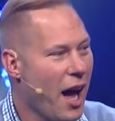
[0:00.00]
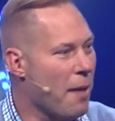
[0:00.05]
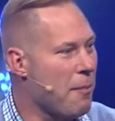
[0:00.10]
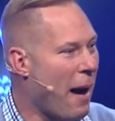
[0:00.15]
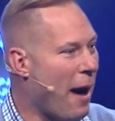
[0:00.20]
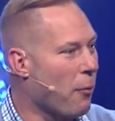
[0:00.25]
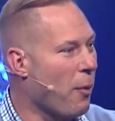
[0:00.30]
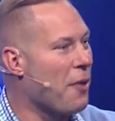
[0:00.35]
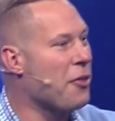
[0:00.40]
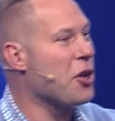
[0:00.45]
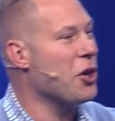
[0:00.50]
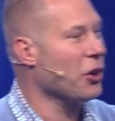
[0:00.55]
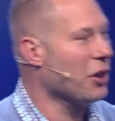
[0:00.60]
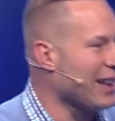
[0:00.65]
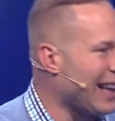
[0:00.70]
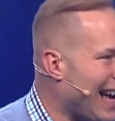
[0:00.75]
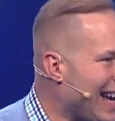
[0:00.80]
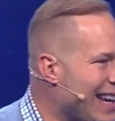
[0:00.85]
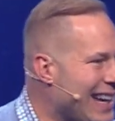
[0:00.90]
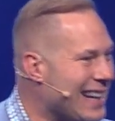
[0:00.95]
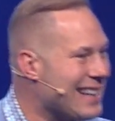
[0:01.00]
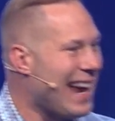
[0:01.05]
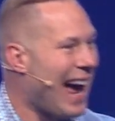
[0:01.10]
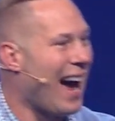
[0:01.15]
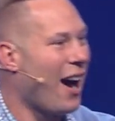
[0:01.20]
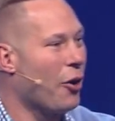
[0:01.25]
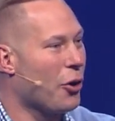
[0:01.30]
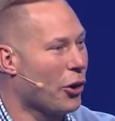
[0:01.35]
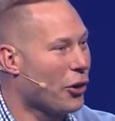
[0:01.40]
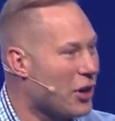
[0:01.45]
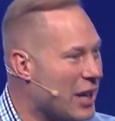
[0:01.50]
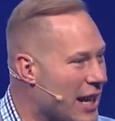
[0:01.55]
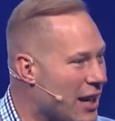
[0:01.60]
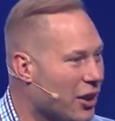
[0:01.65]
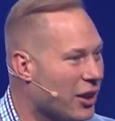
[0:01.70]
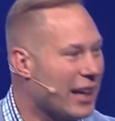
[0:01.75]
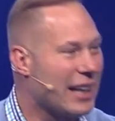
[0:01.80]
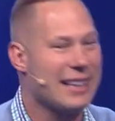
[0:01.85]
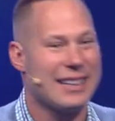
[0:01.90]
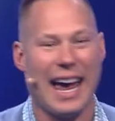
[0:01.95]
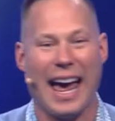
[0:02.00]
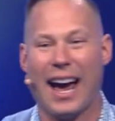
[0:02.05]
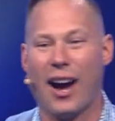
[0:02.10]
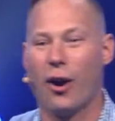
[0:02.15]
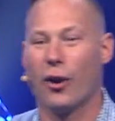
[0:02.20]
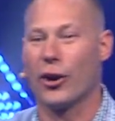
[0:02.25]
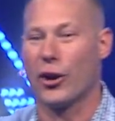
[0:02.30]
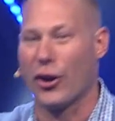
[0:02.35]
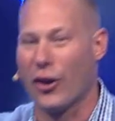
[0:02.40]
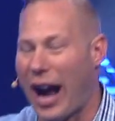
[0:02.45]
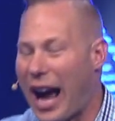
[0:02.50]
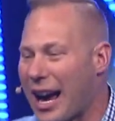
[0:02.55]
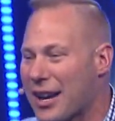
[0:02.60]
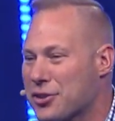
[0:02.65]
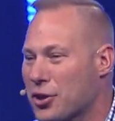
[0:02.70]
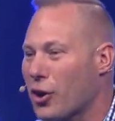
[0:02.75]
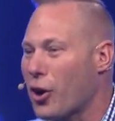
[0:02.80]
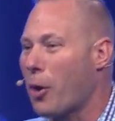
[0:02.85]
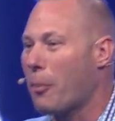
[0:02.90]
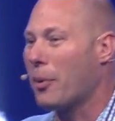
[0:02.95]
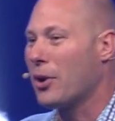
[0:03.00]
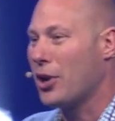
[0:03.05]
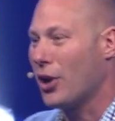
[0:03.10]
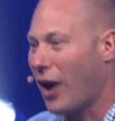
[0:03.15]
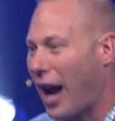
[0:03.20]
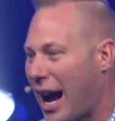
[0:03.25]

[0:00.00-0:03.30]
about whether you're laying down or kneeling down or your eyes are open, your